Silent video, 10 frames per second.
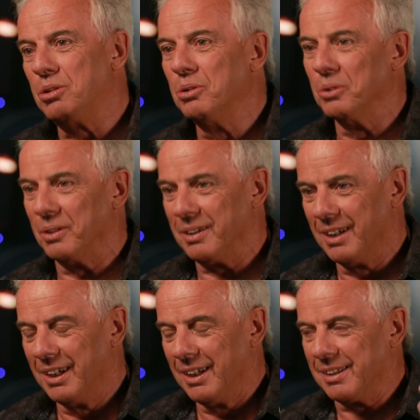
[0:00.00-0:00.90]
cool.
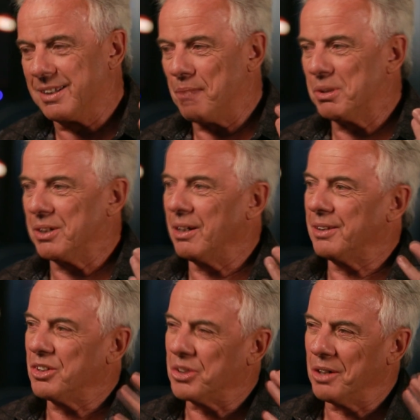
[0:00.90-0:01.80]
The temperature
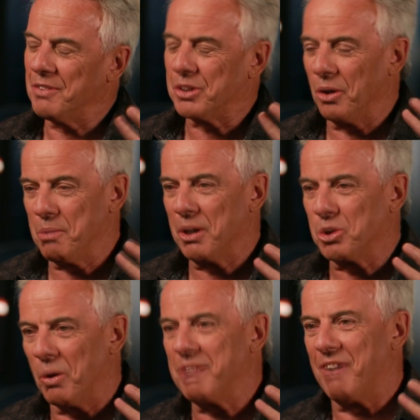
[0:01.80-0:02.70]
at the surface only about
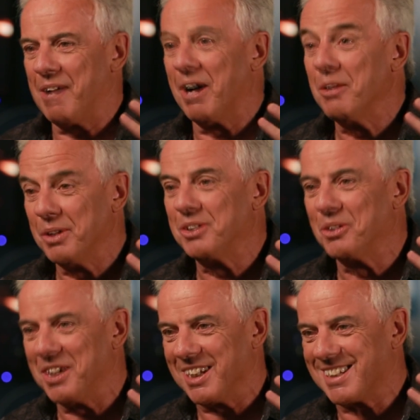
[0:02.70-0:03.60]
2,500
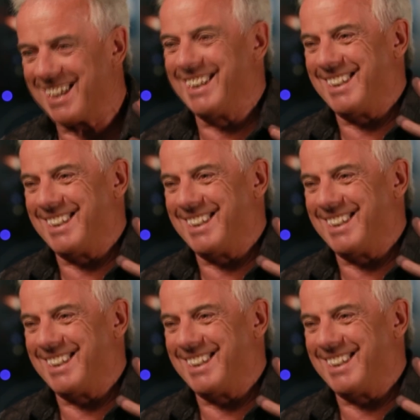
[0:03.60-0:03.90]
degrees.